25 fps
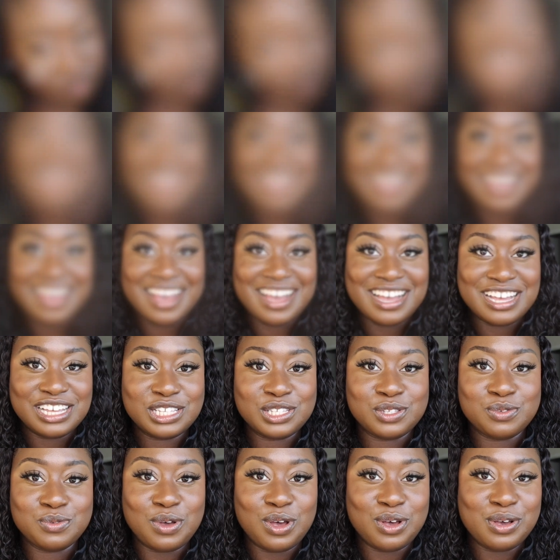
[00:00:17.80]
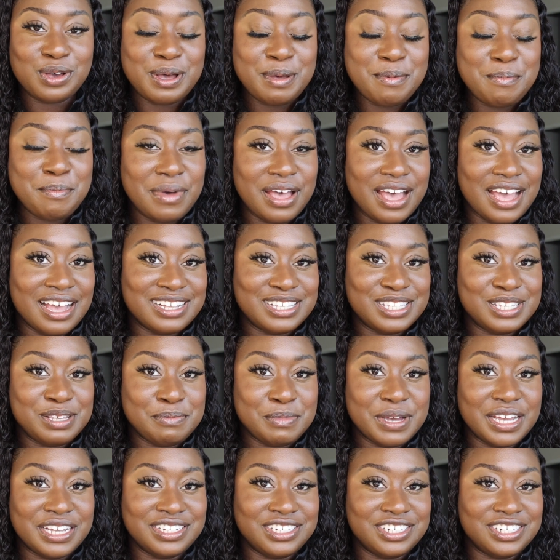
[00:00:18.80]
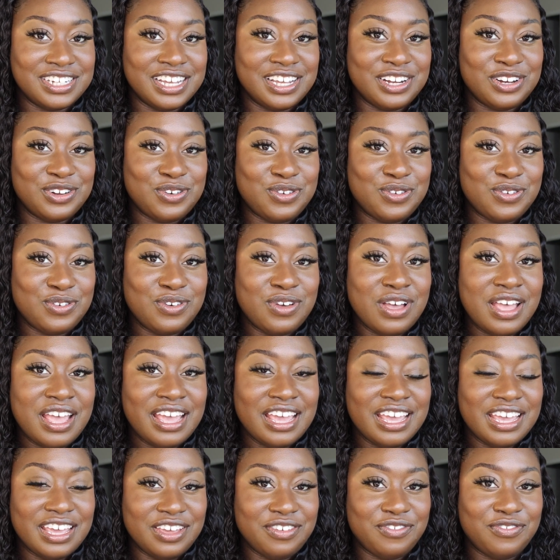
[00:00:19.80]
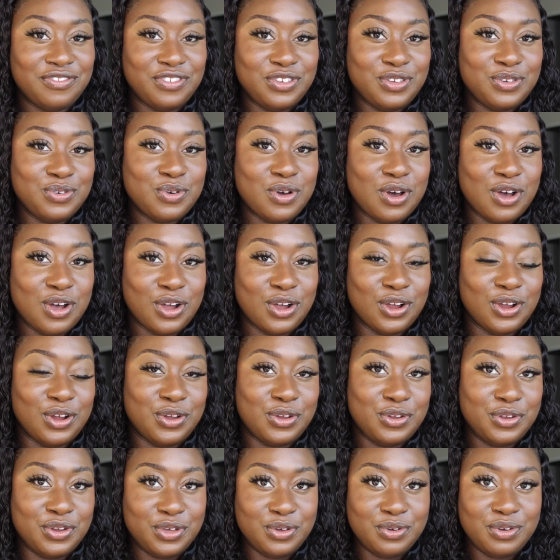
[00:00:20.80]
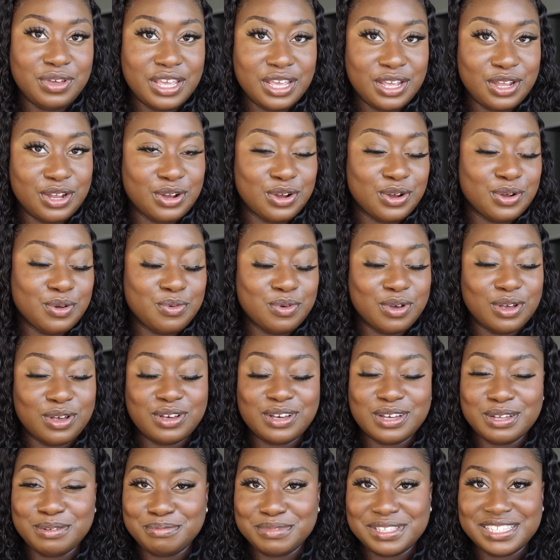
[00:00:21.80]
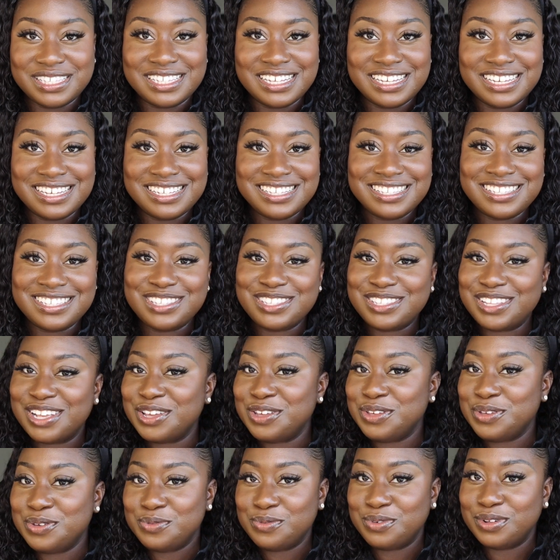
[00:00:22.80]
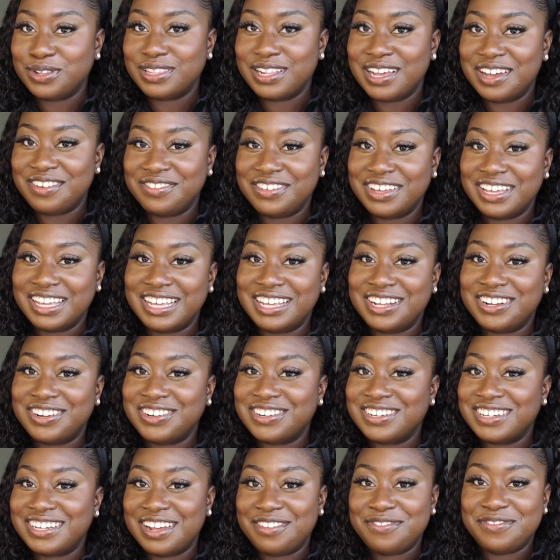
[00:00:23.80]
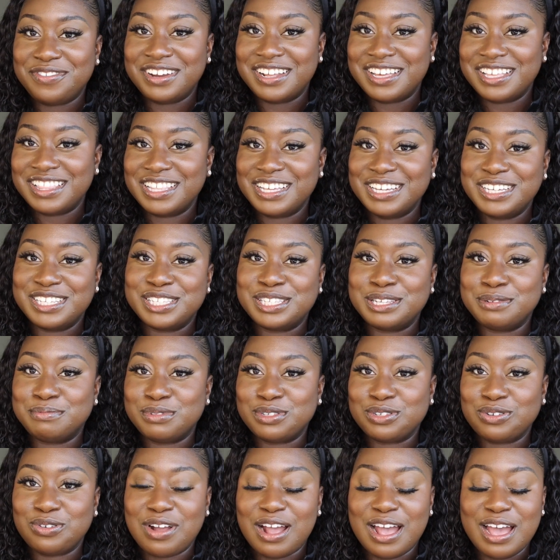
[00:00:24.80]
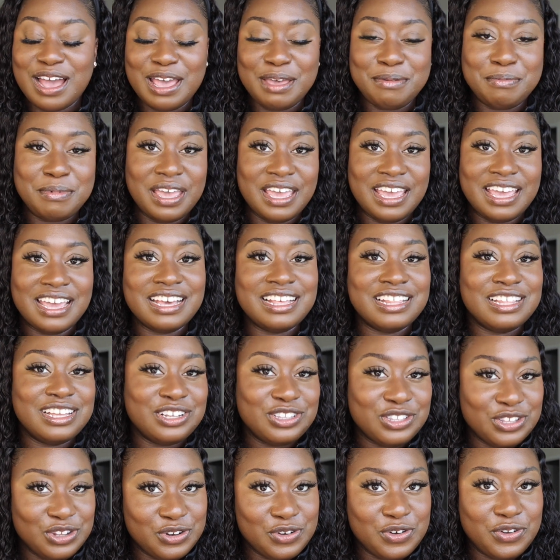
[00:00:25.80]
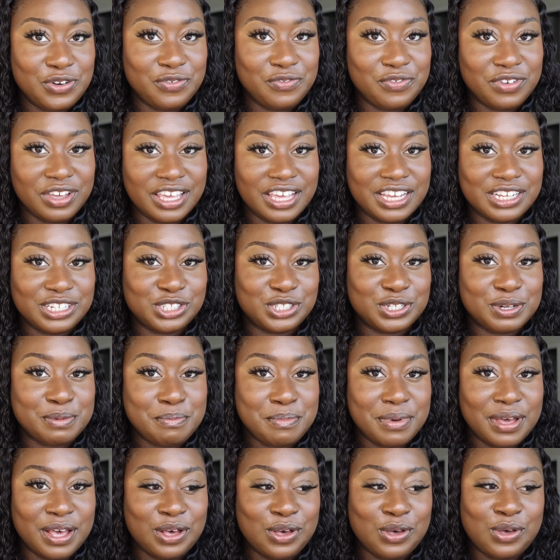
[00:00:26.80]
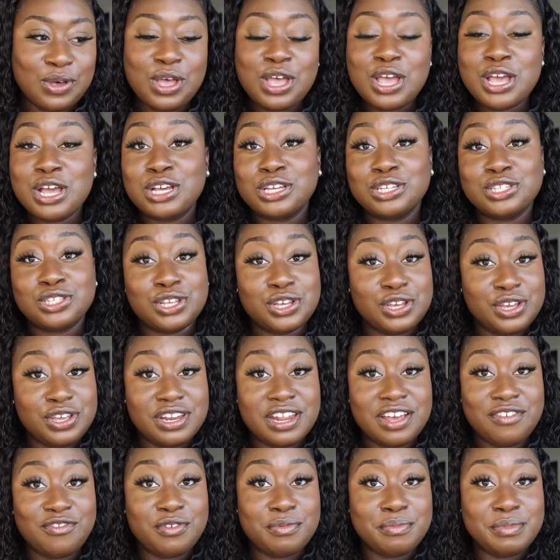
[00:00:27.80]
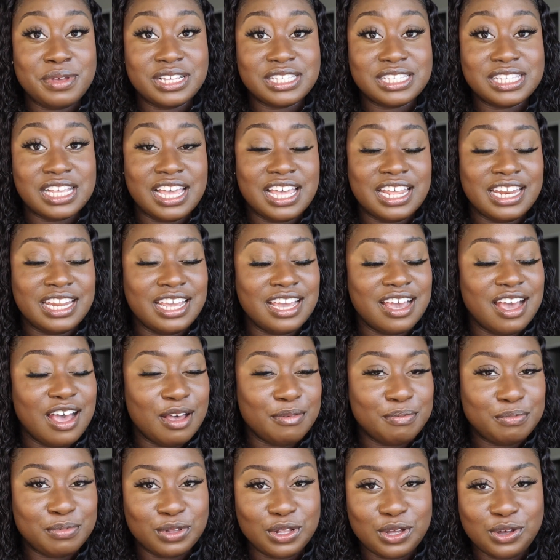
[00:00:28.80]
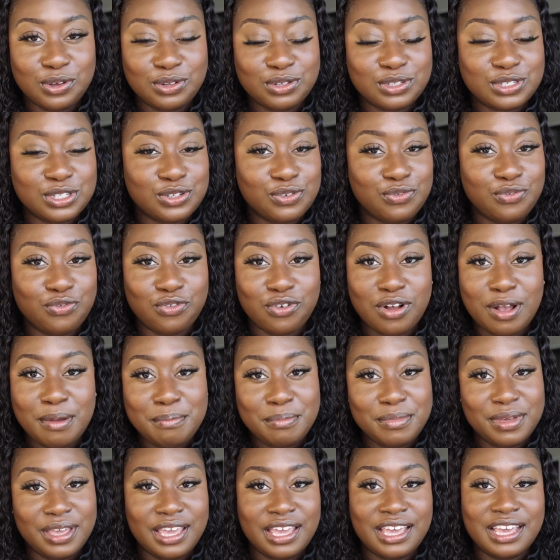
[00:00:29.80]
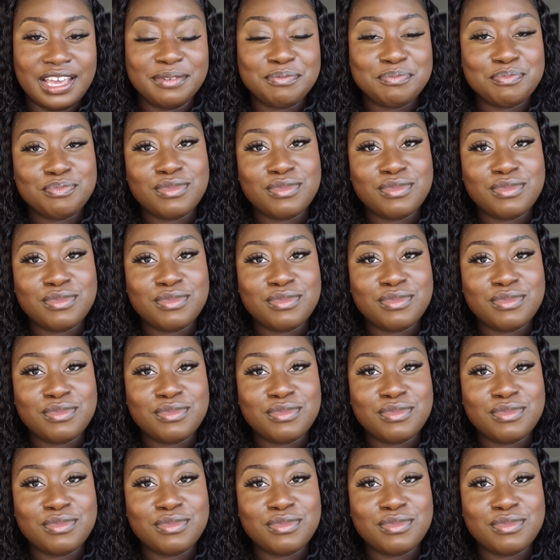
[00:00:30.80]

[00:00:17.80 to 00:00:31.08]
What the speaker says: Hey guys, welcome back to my channel. If you are new here, welcome sis. You will love it here. Definitely subscribe and click the notification bell so you never miss any uploads from me.